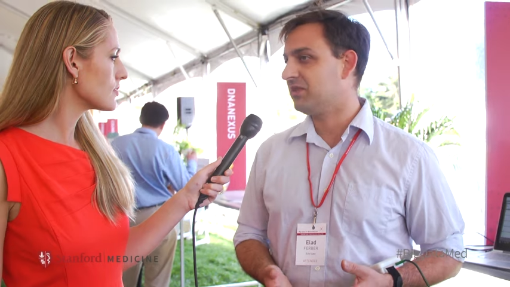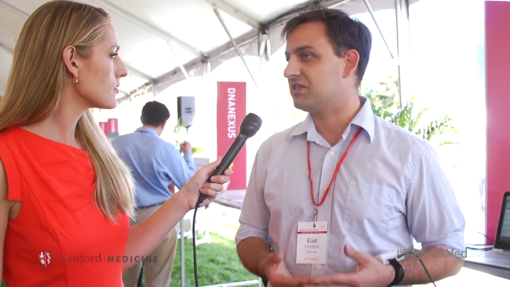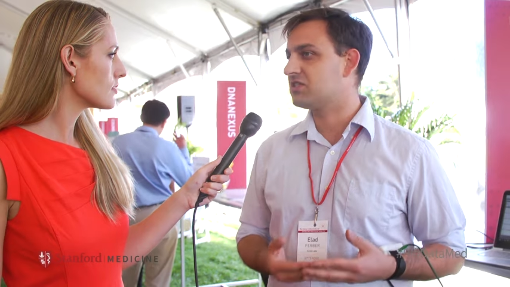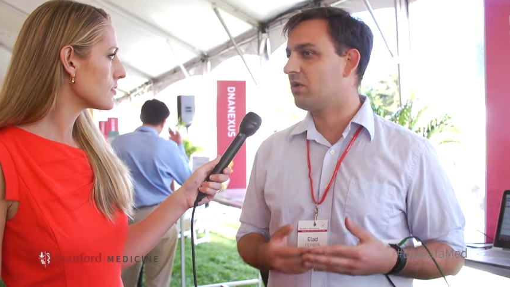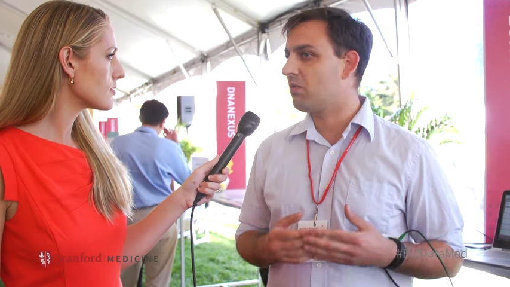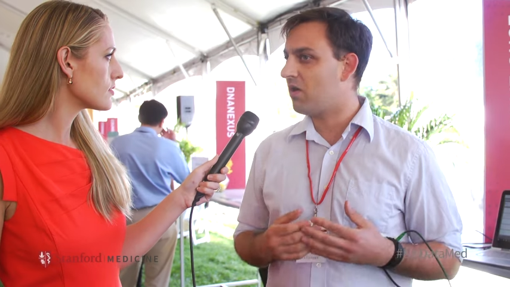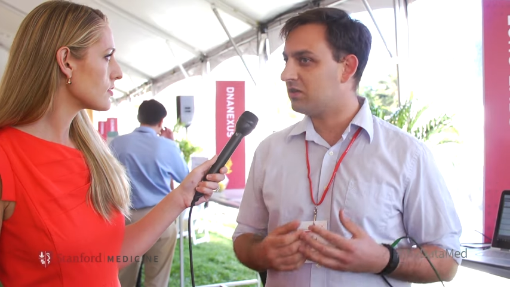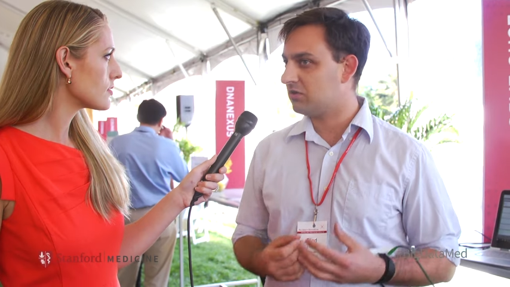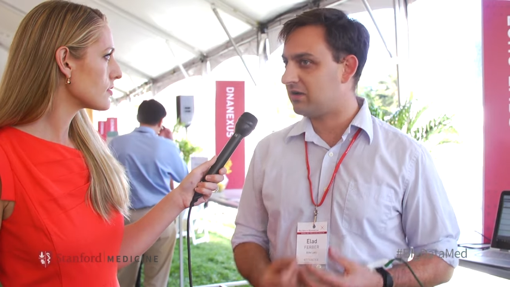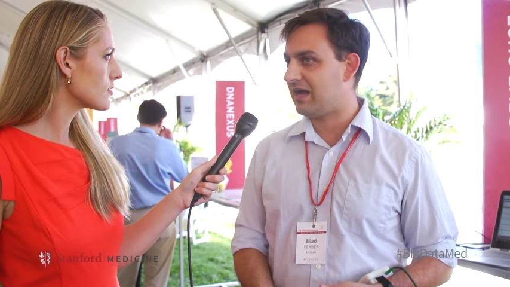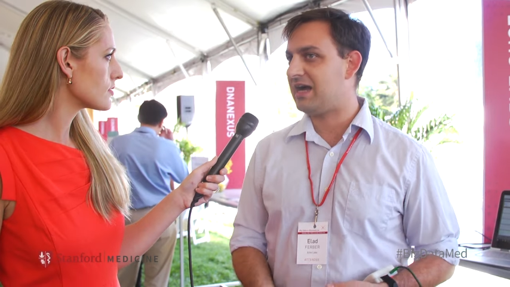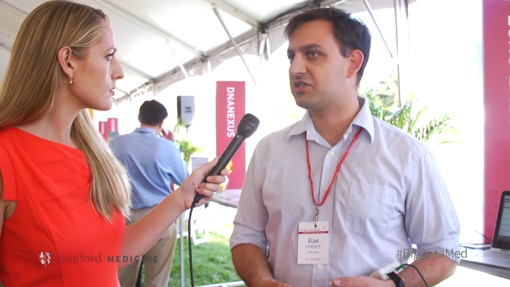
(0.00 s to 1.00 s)
Speaker 1: And so we want to
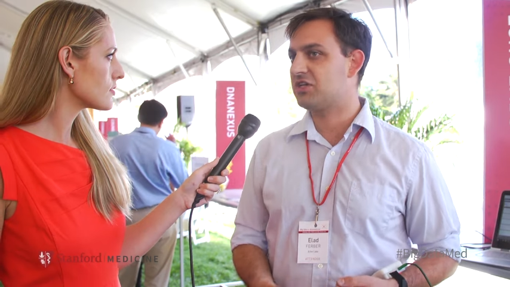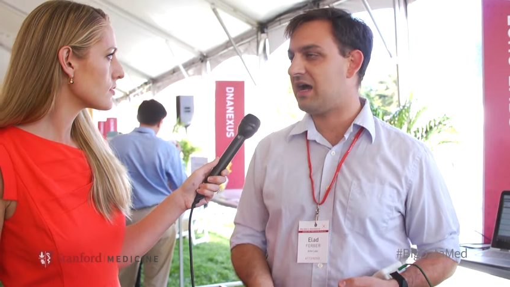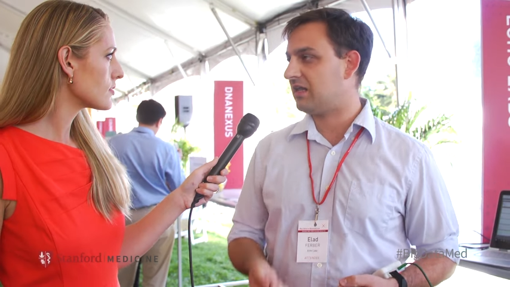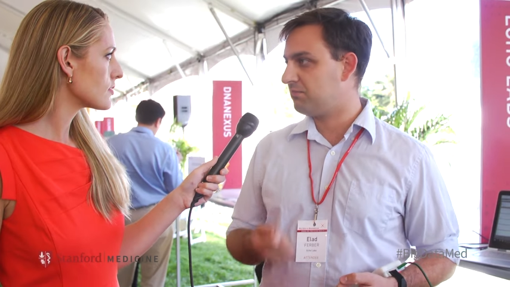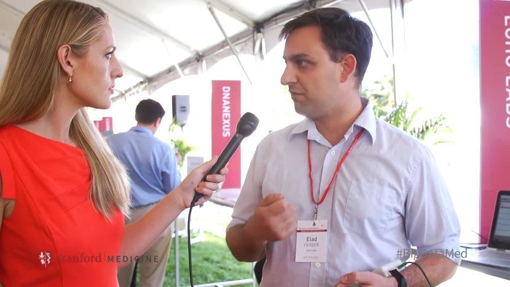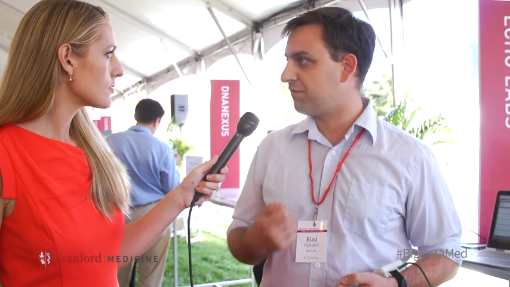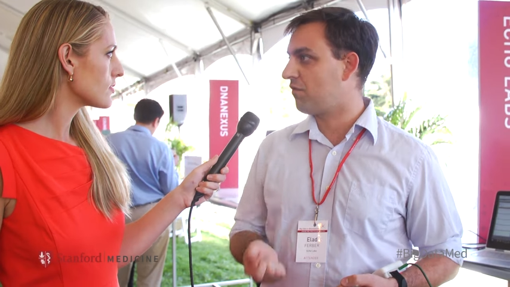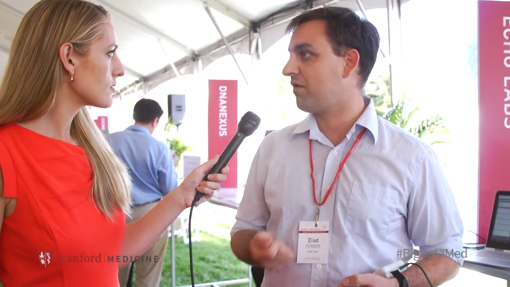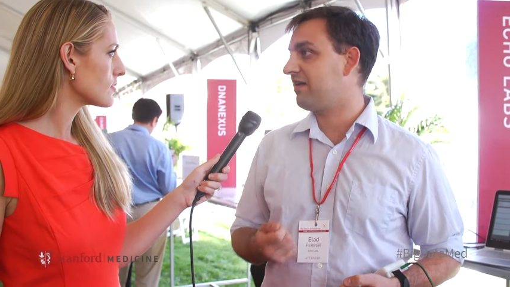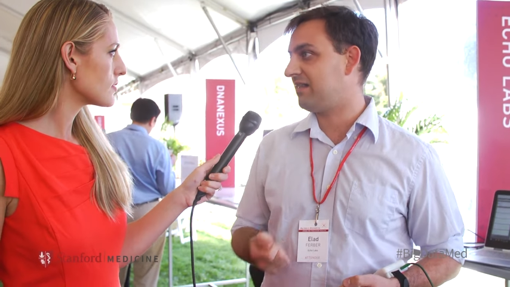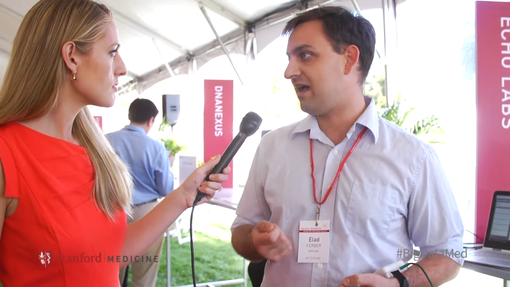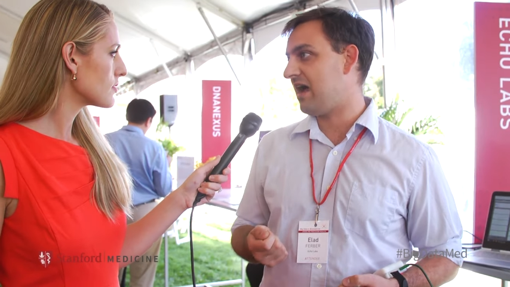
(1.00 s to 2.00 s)
catch that before
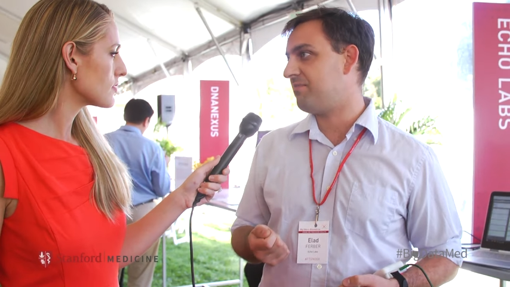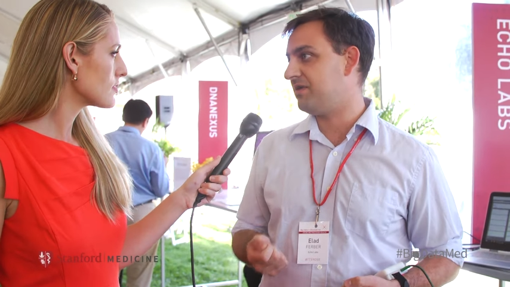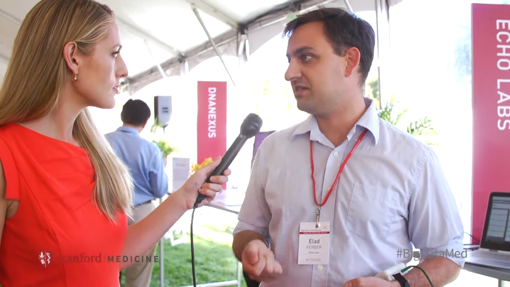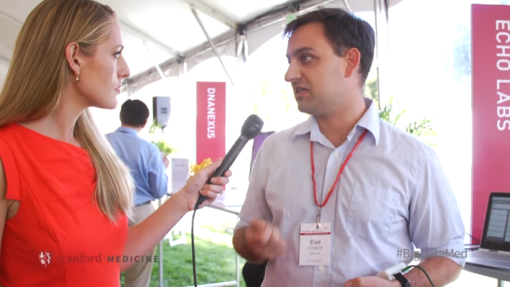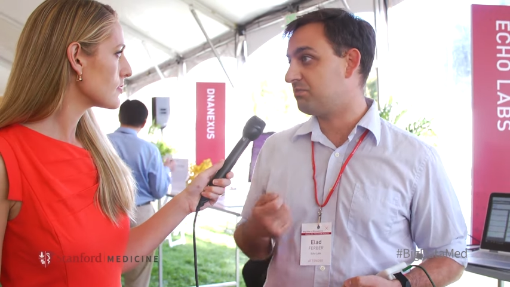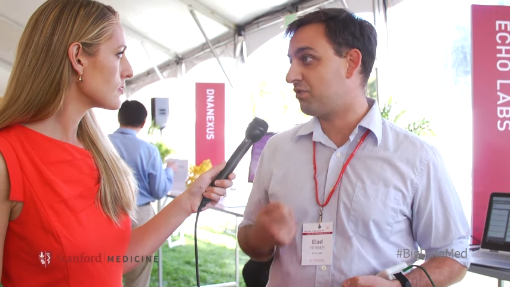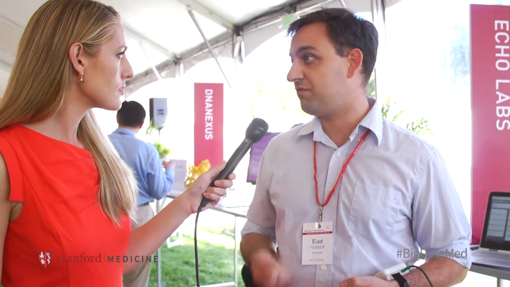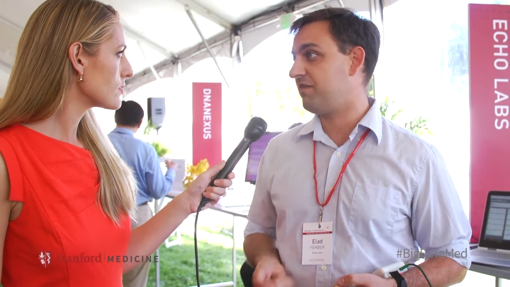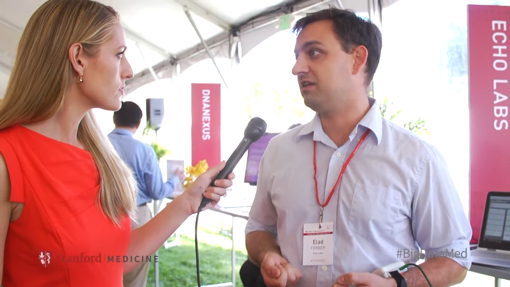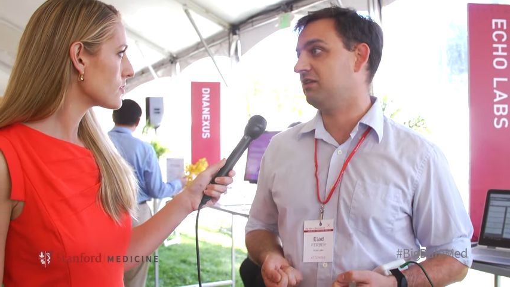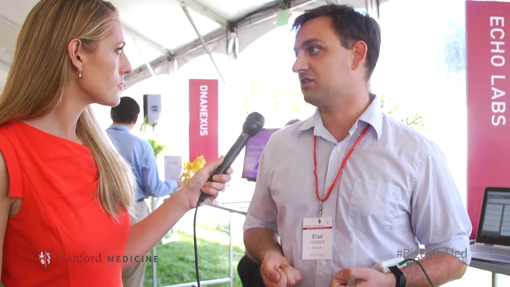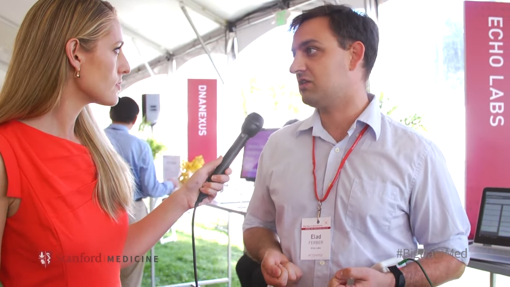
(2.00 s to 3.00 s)
that happens and
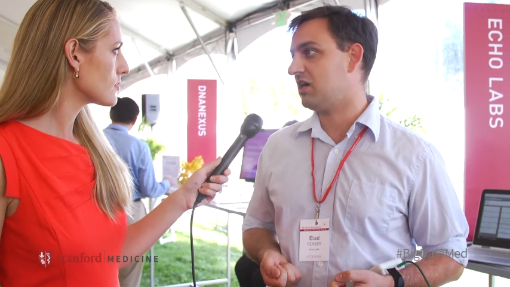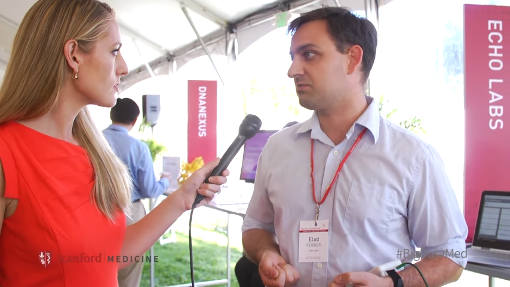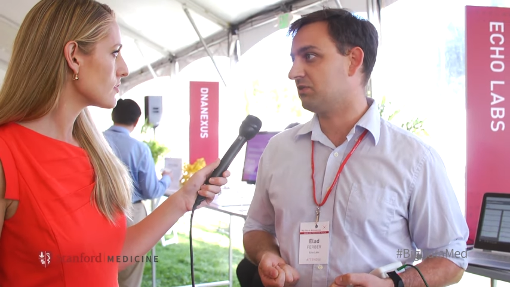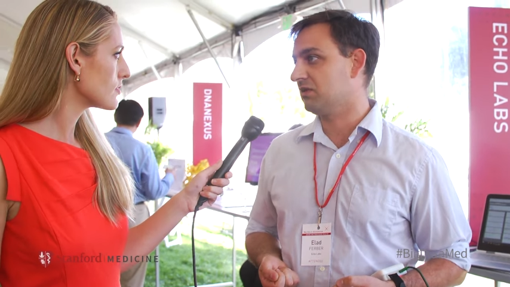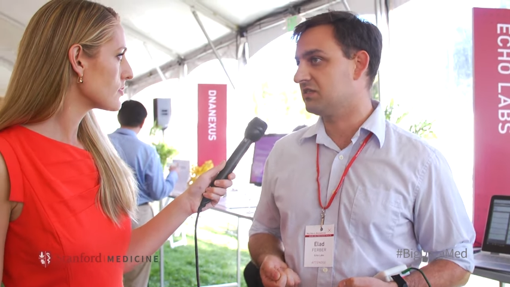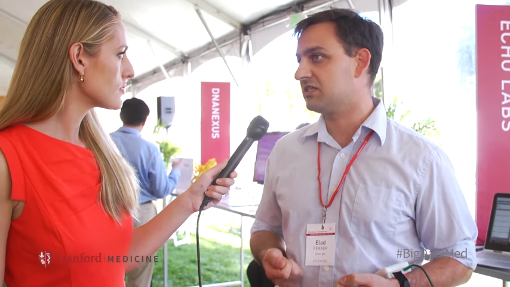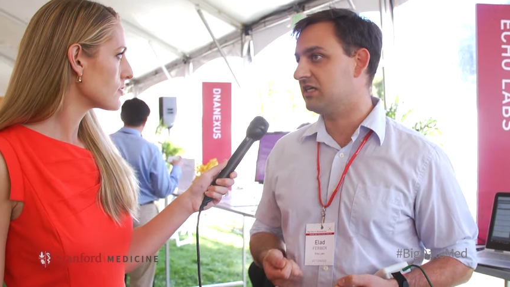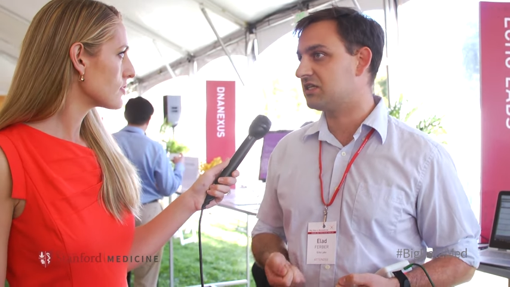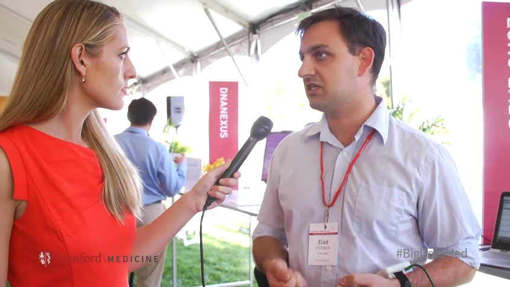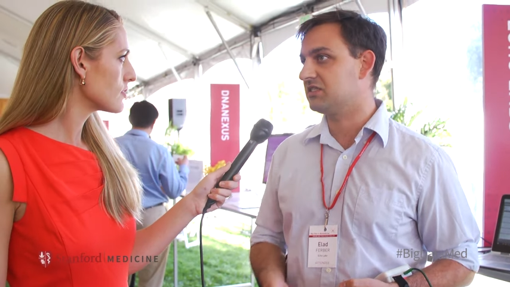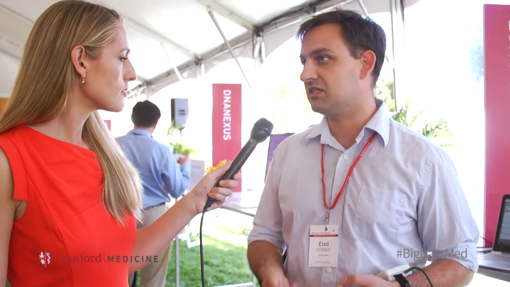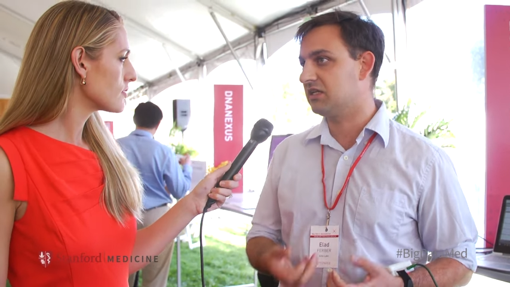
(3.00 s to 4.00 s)
prevent those
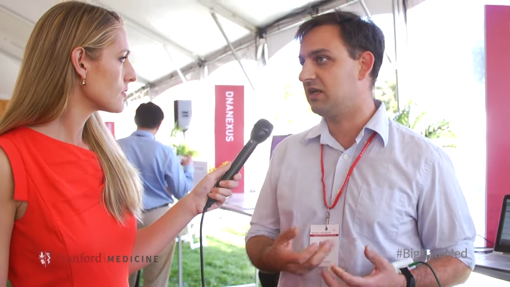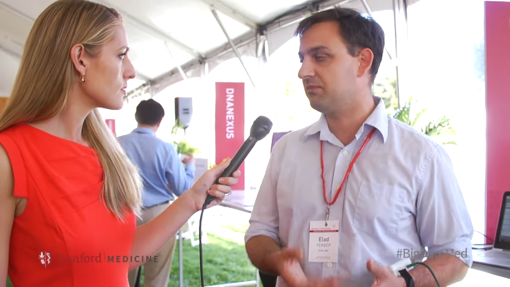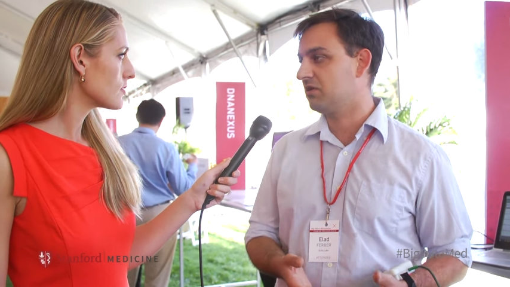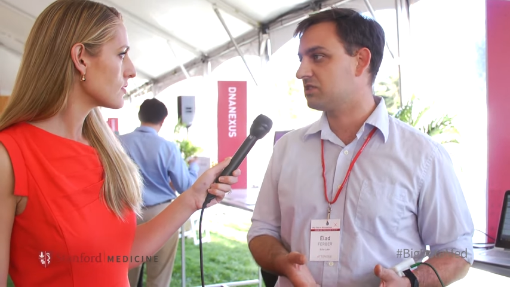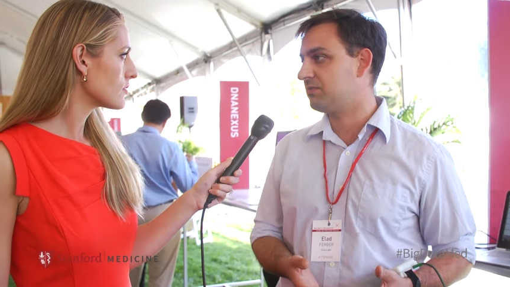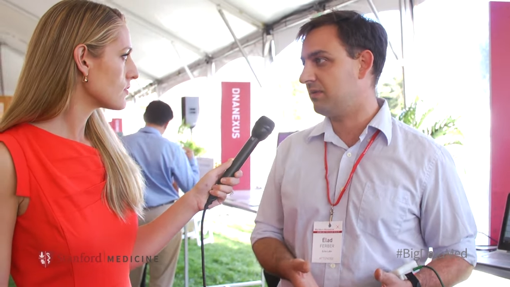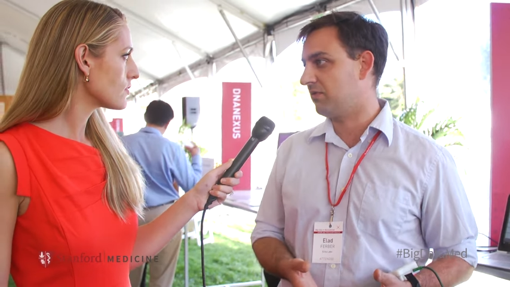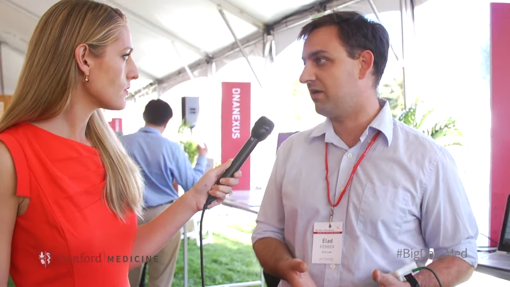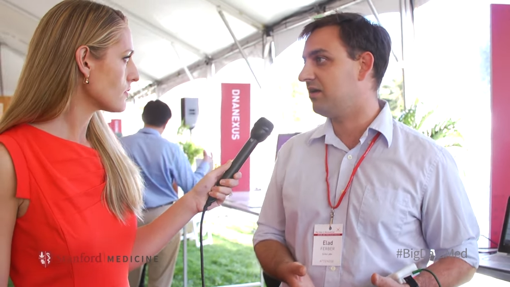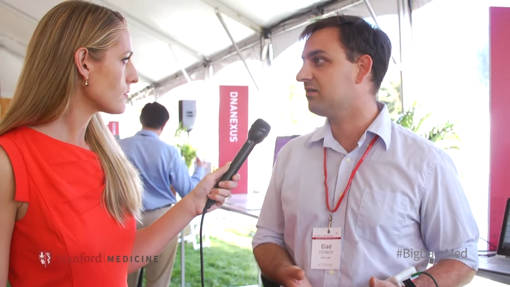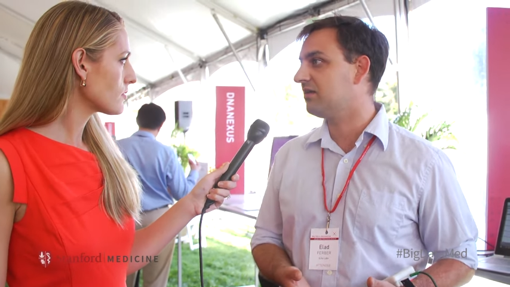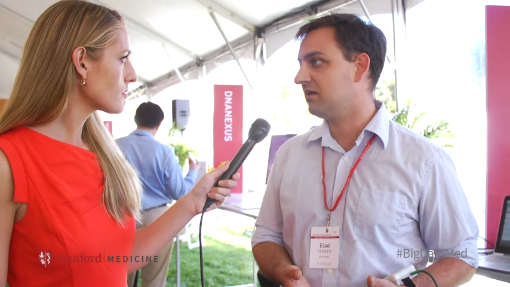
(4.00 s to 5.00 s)
hospitalizations and keep those people
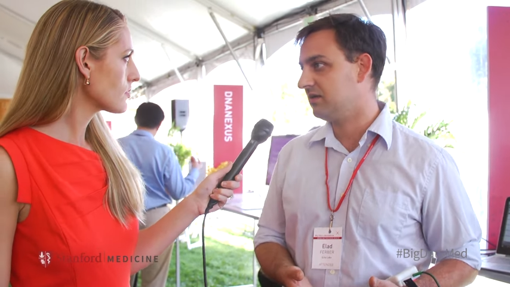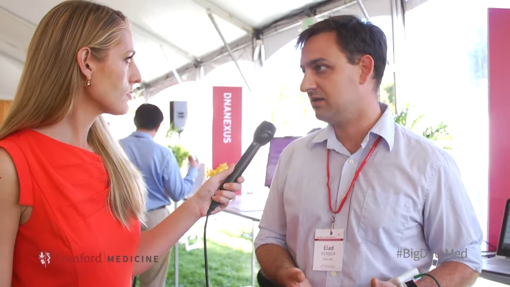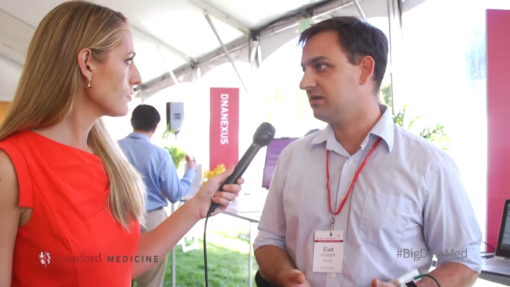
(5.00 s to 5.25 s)
healthy.